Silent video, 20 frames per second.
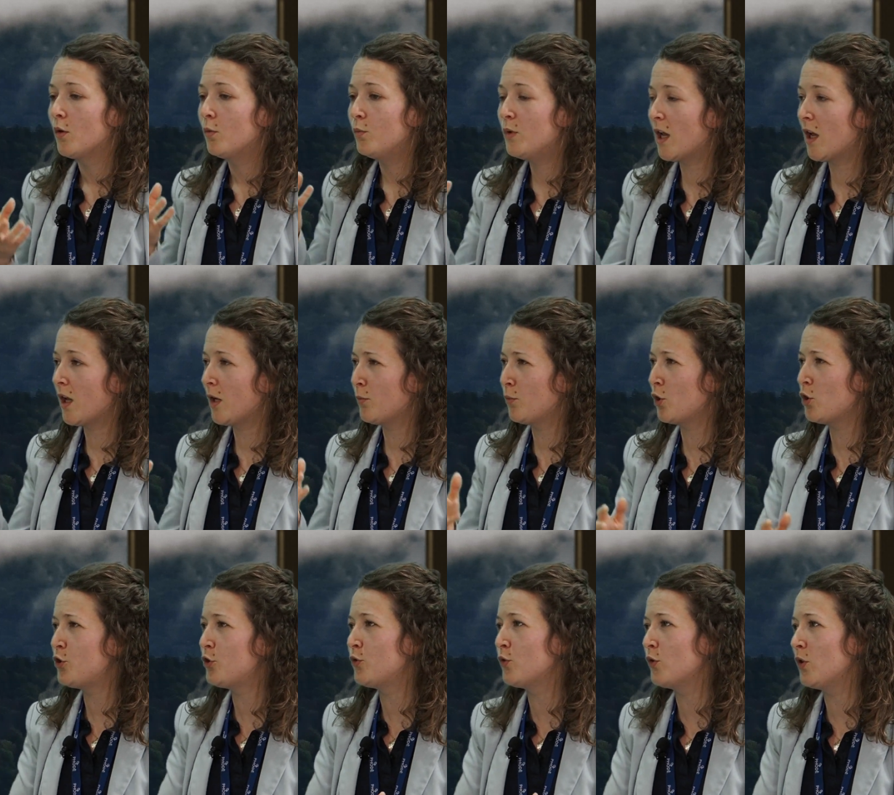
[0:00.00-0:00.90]
we are able
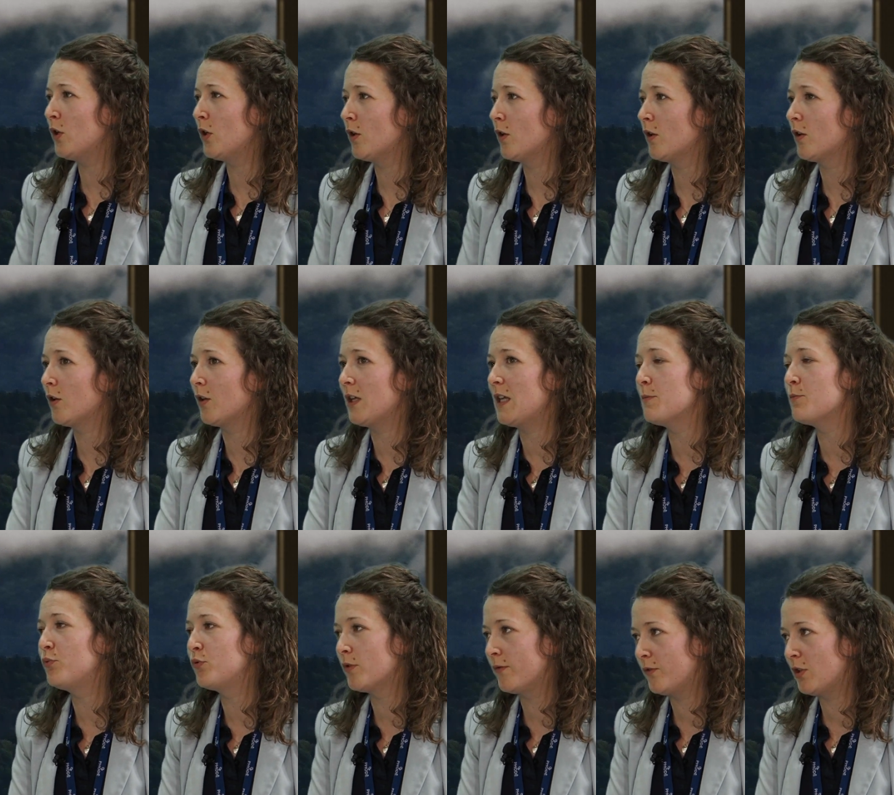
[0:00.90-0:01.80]
to
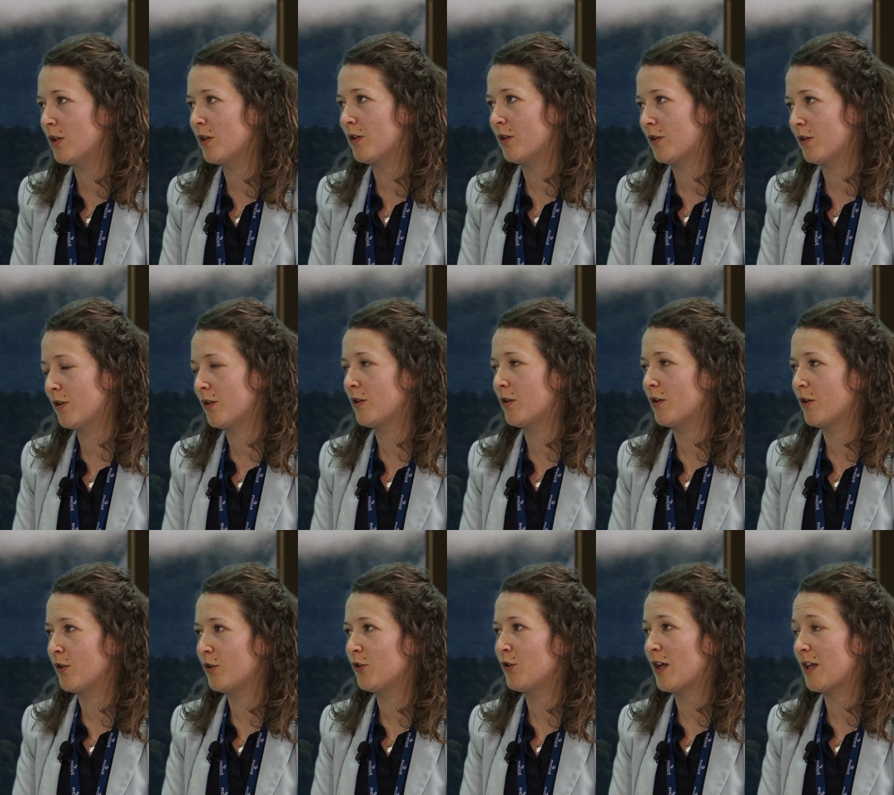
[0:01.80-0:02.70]
improve
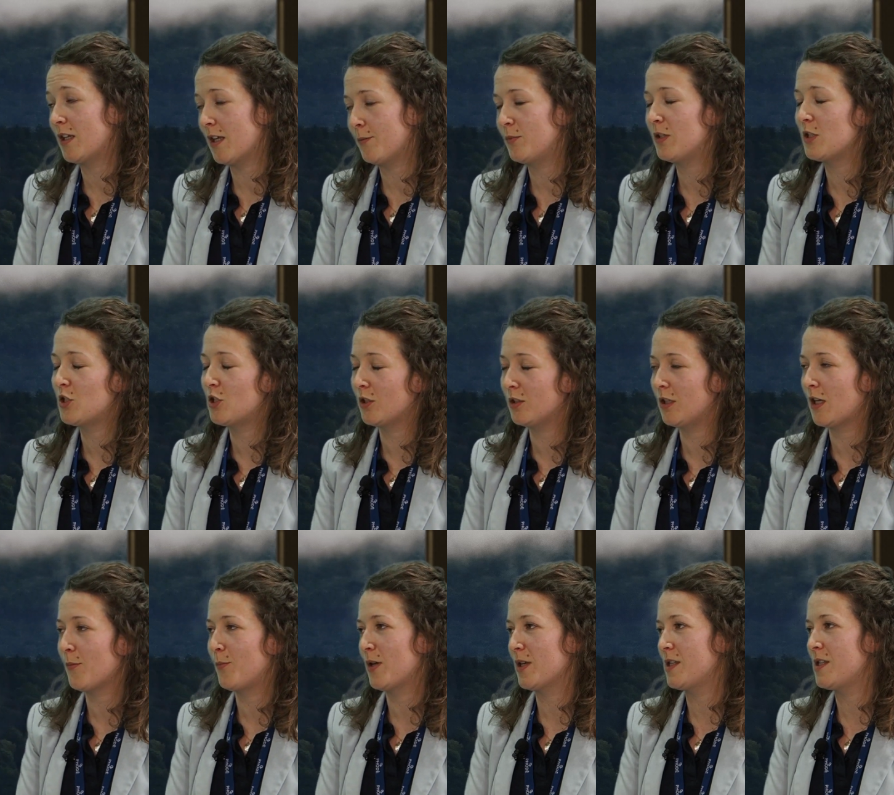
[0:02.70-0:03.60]
the adaptation
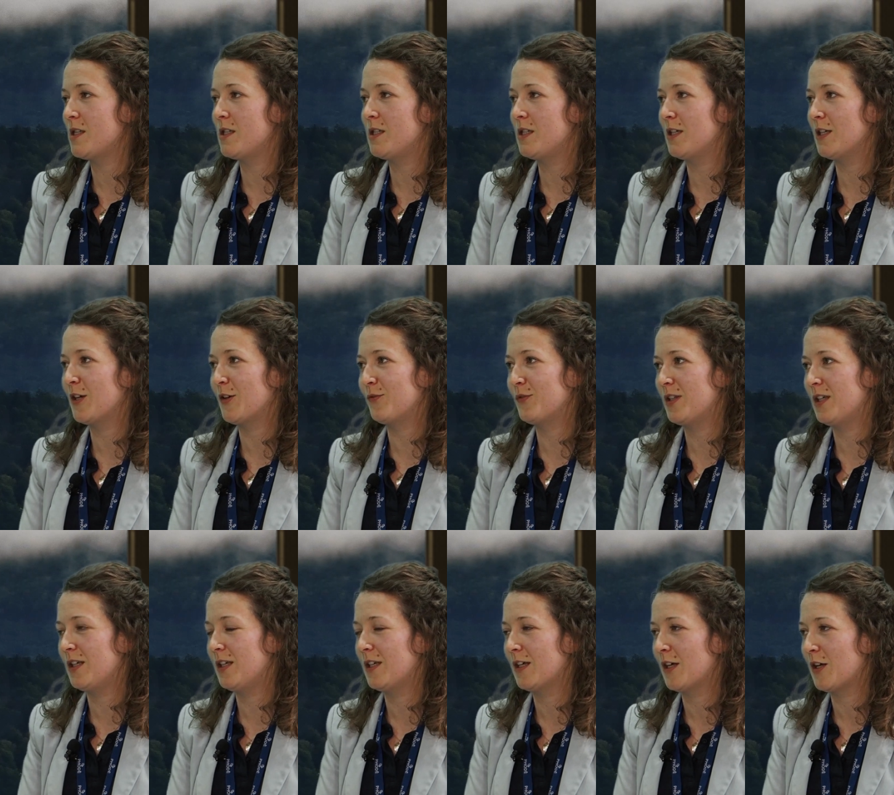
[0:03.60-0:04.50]
capacity of
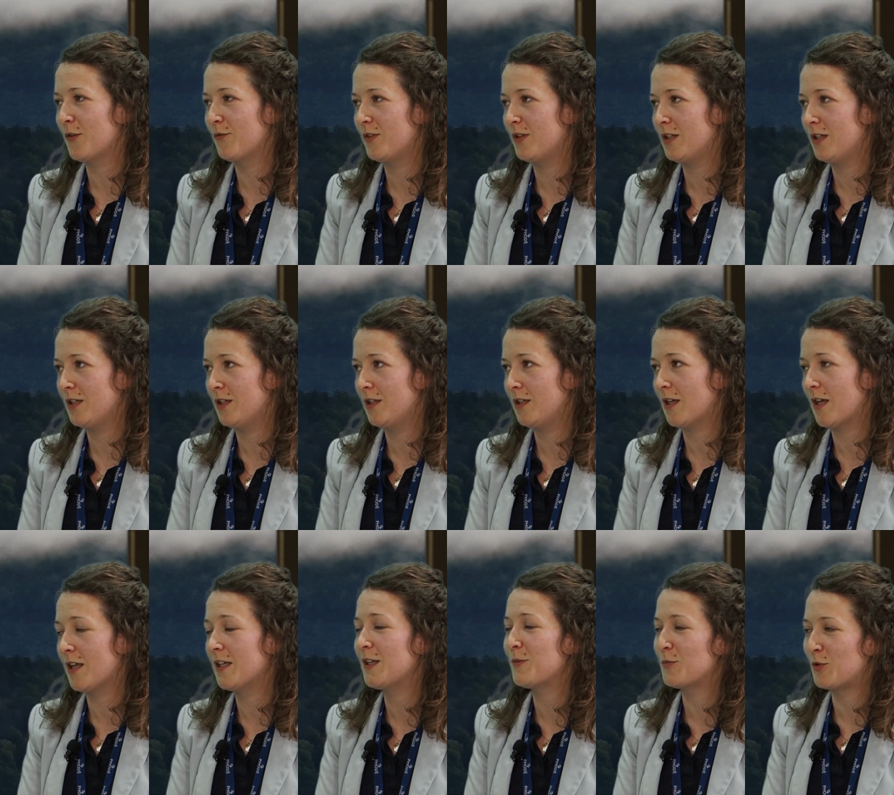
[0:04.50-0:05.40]
the
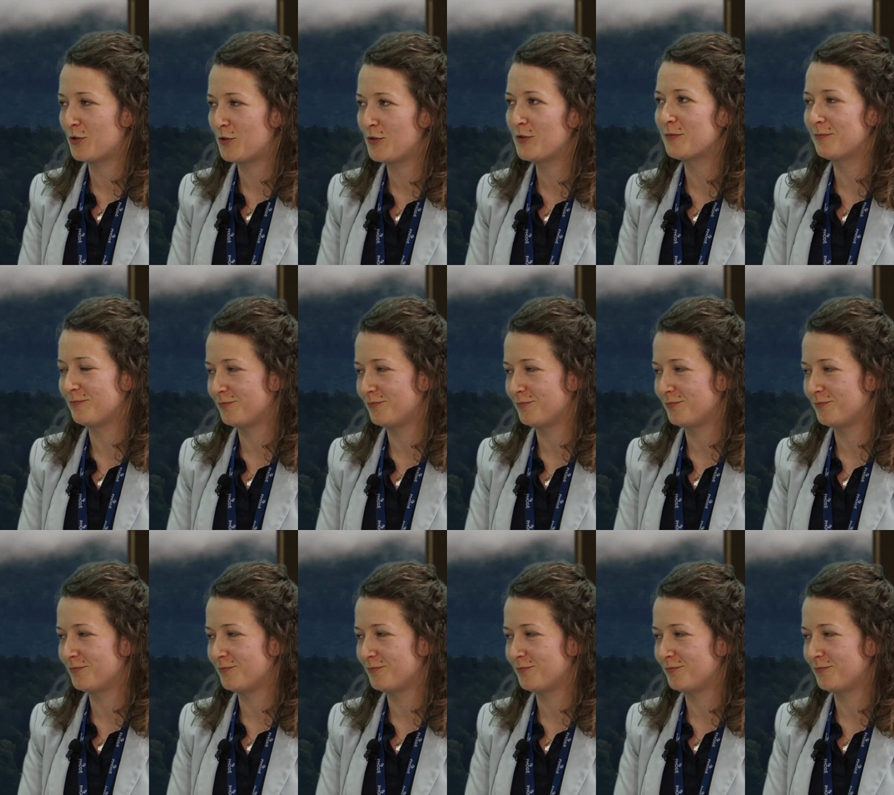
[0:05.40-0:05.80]
animals.